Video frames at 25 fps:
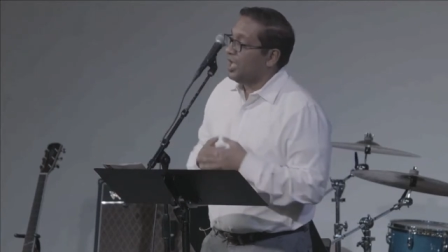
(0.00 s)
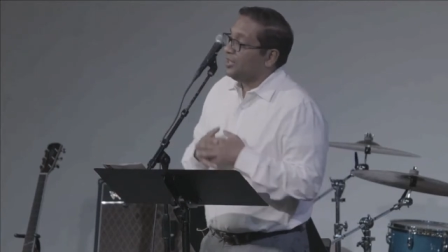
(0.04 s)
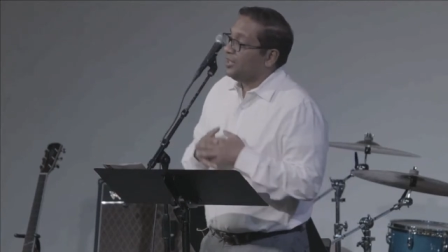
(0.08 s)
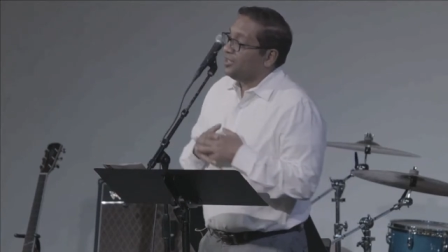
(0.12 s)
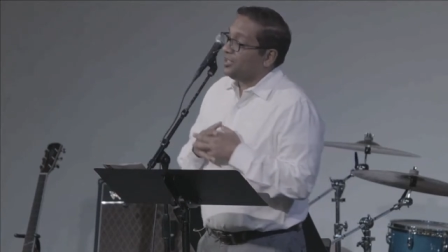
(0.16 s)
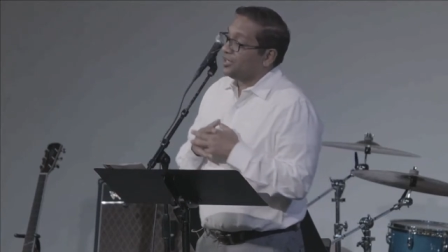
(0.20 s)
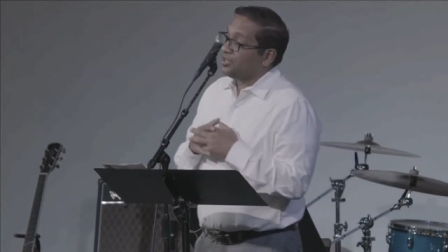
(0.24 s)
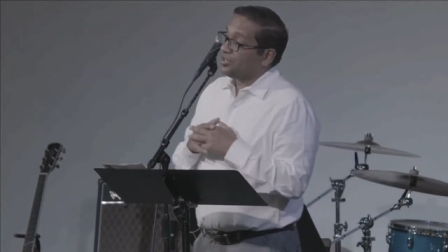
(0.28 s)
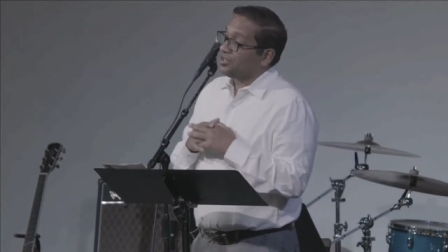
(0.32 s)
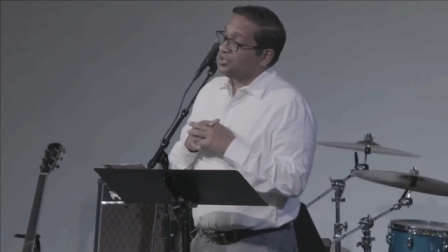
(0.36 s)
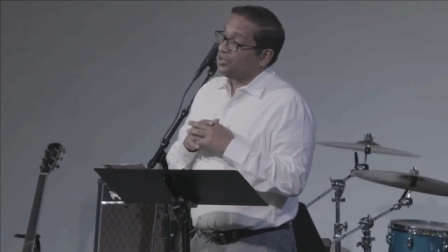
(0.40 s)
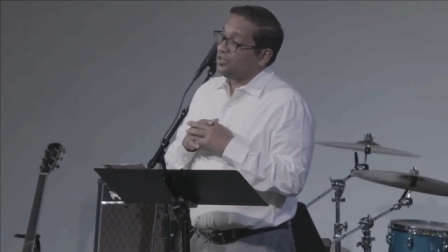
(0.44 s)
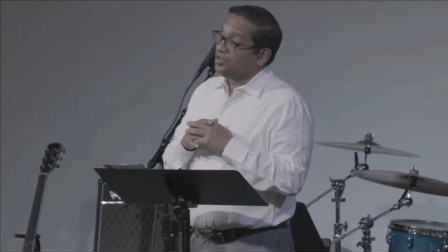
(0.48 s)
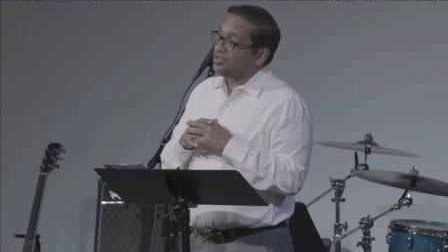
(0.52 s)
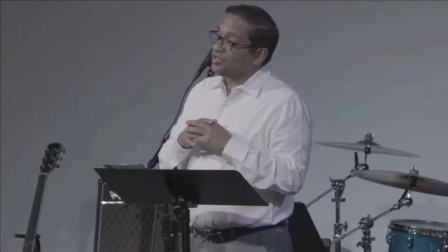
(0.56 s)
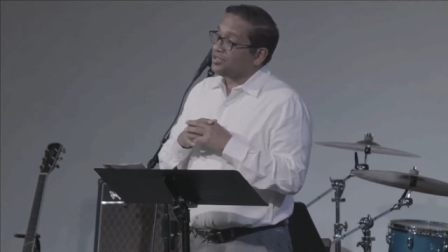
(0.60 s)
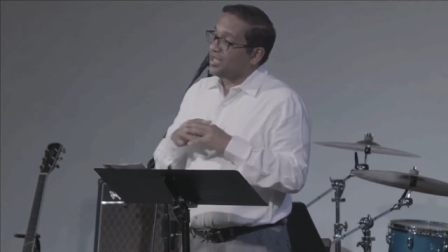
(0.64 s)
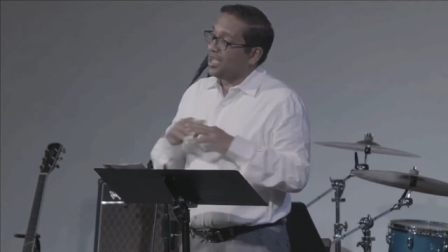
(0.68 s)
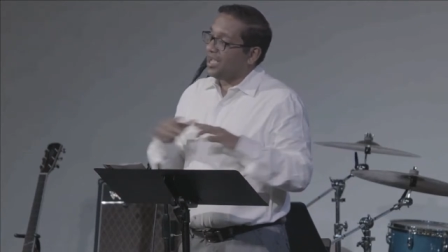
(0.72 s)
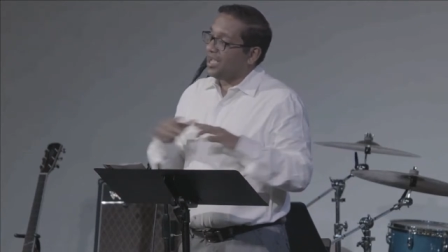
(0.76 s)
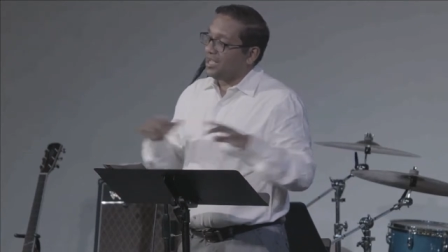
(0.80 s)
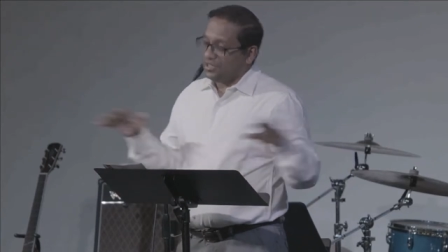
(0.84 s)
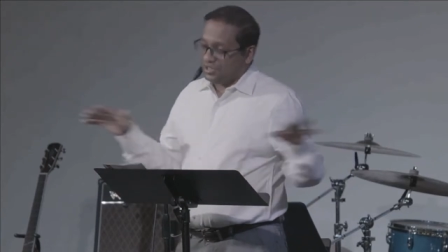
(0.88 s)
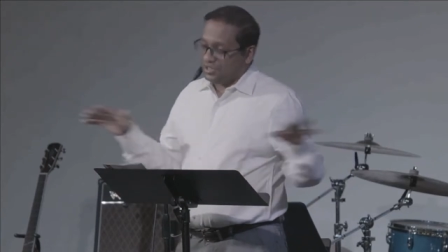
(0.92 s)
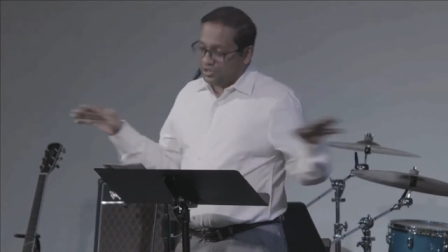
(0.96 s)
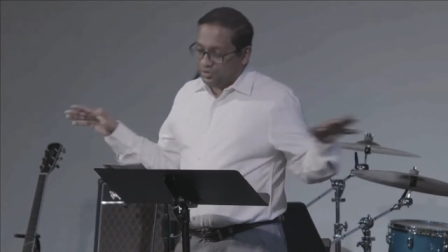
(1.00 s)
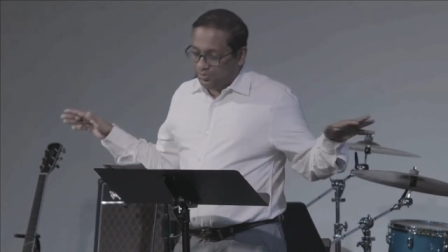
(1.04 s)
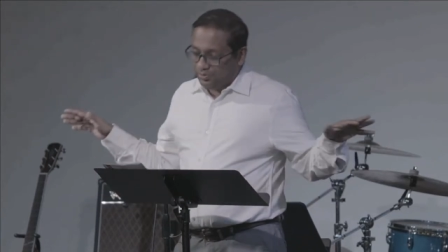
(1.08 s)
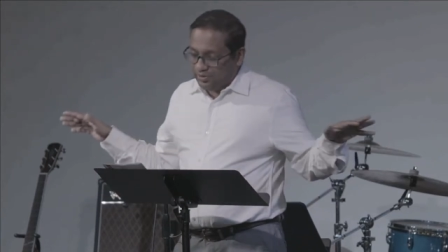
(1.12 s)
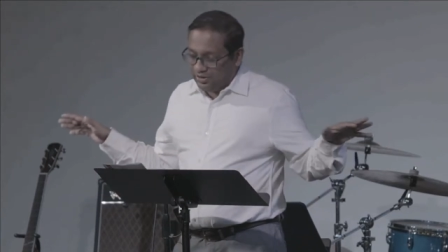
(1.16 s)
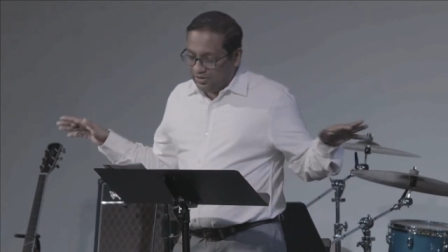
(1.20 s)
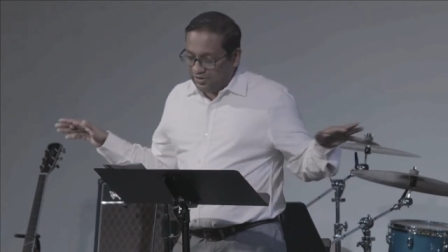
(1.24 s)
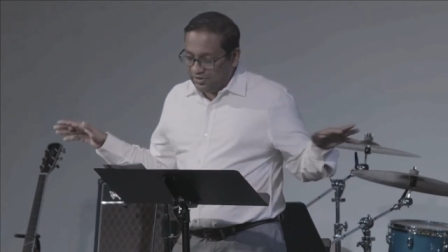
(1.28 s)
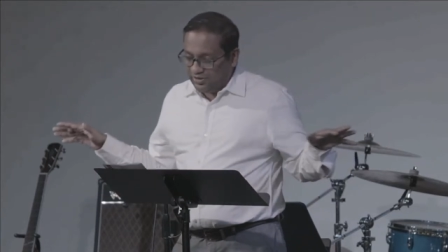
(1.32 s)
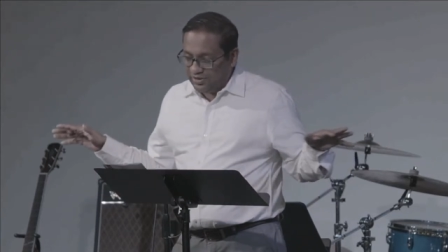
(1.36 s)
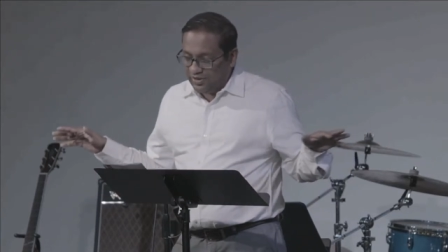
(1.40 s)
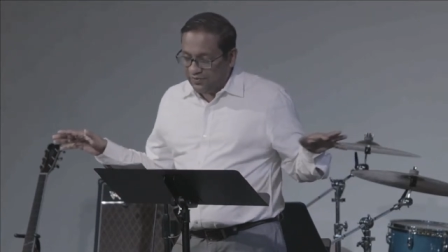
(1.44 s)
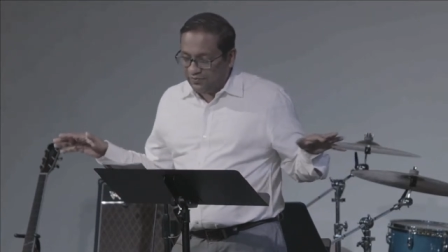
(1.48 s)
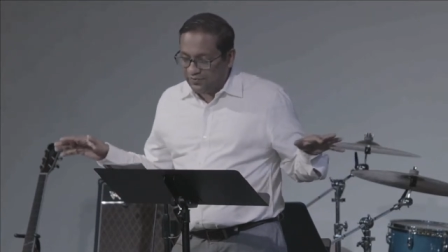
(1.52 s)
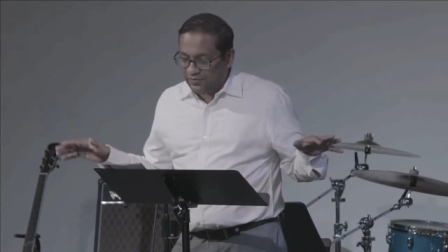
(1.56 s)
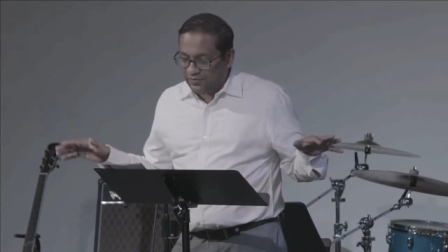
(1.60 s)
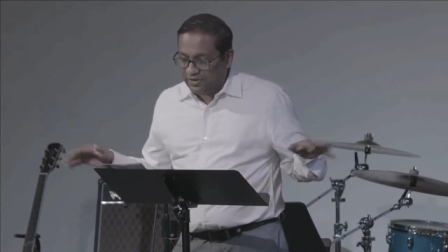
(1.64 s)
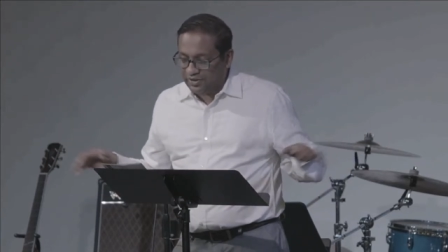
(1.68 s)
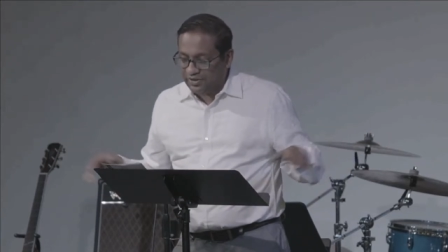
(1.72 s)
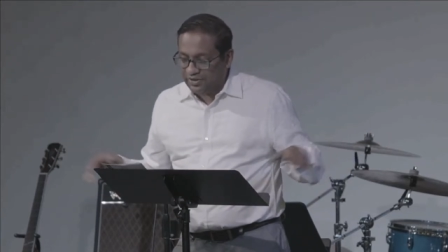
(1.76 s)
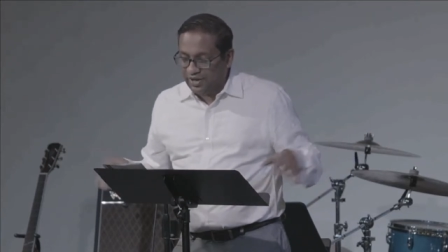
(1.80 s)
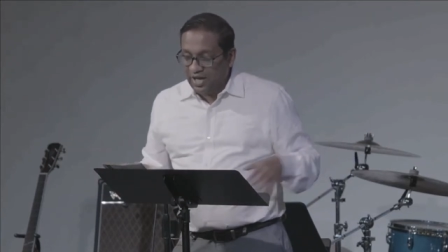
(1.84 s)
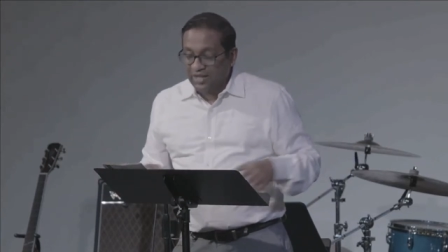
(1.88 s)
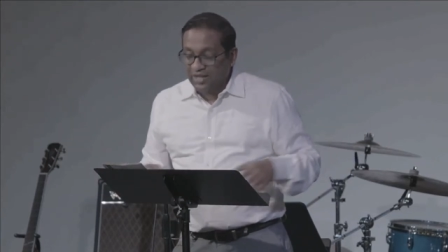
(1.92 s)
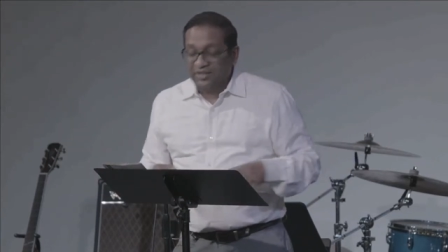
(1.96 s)
The curse had to be
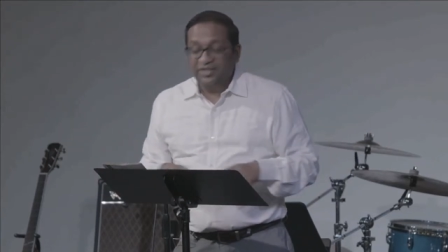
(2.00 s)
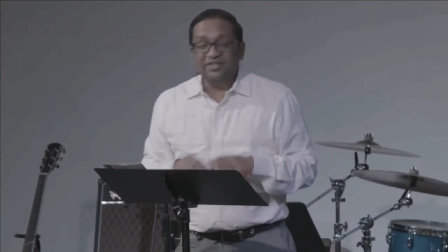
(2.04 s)
lifted.